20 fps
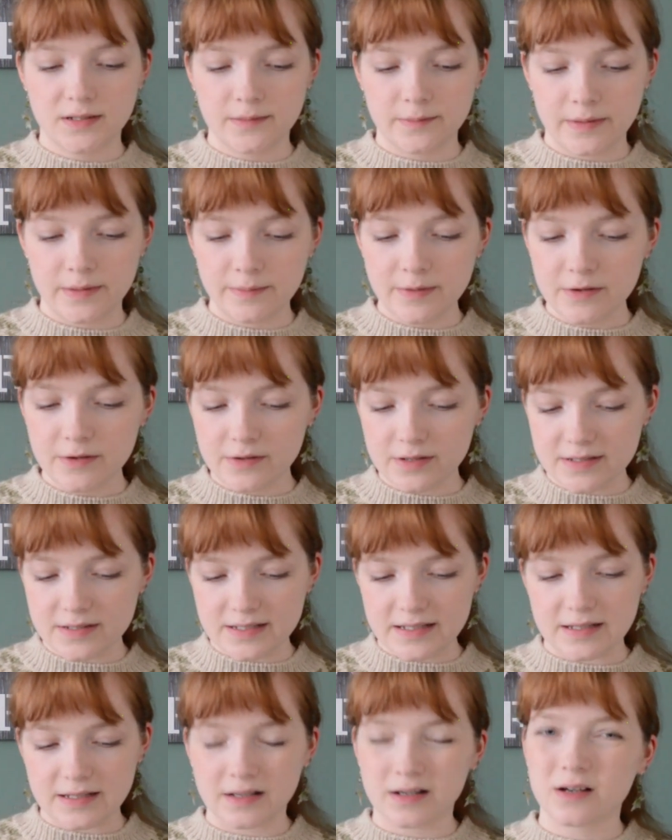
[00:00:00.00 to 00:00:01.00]
maybe you can
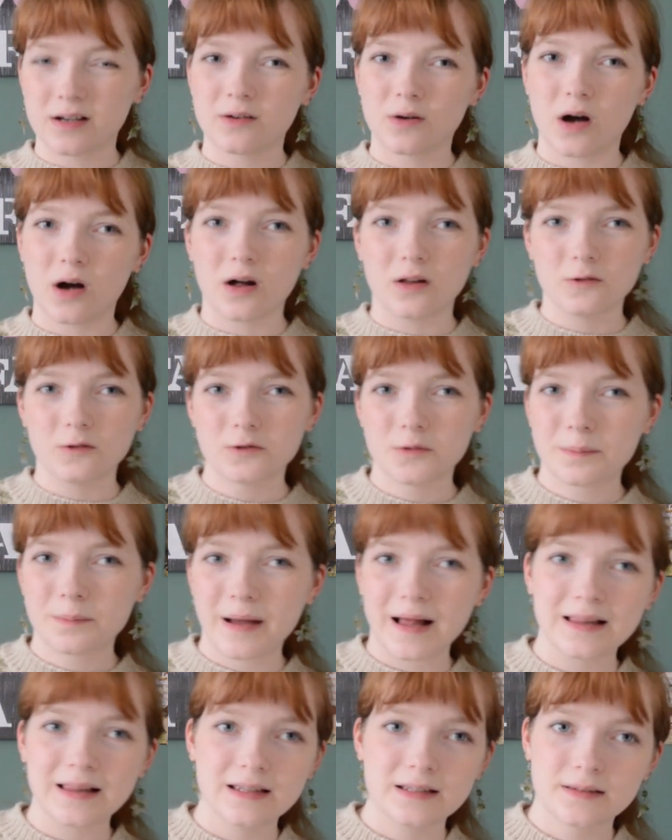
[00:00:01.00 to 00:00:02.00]
see the color
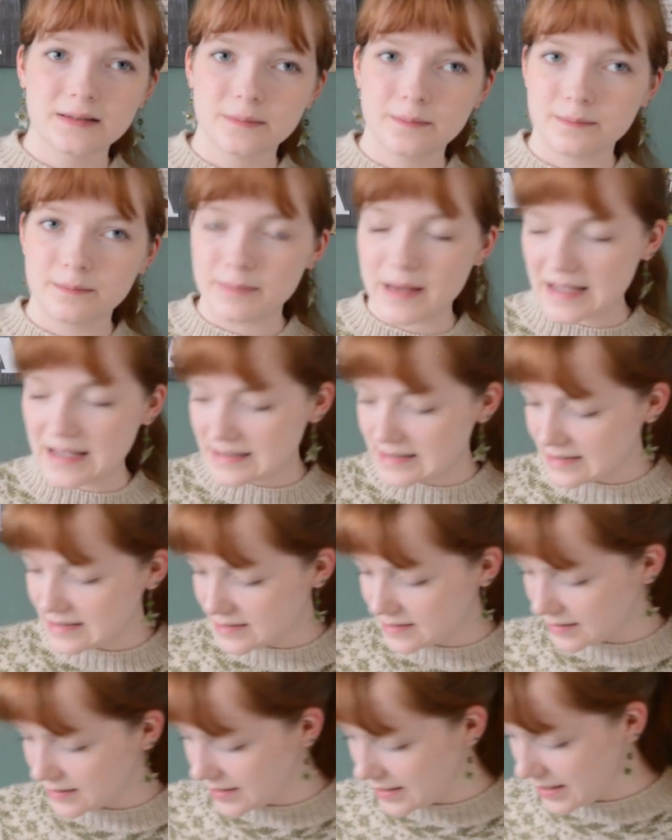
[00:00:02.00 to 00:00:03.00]
palette
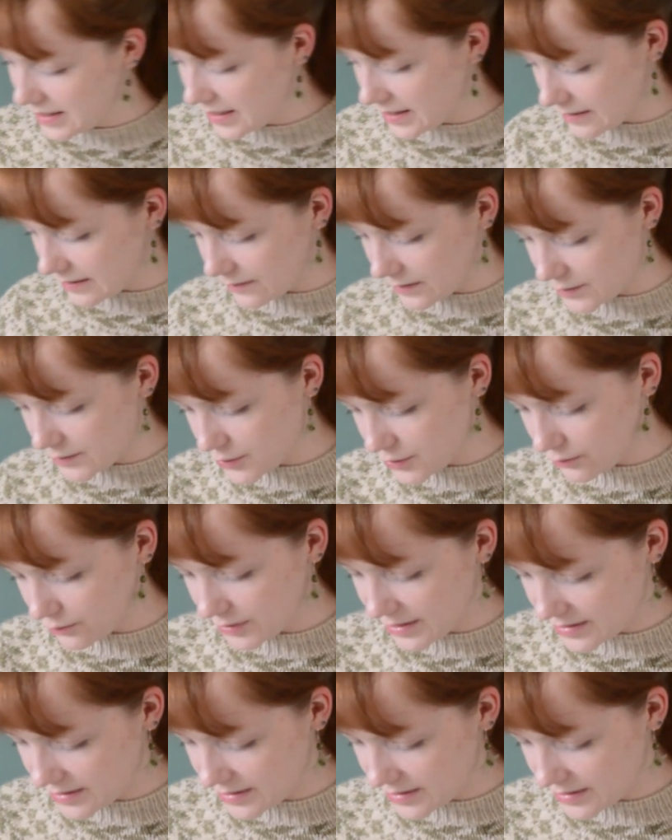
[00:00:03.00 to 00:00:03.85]
best if I show the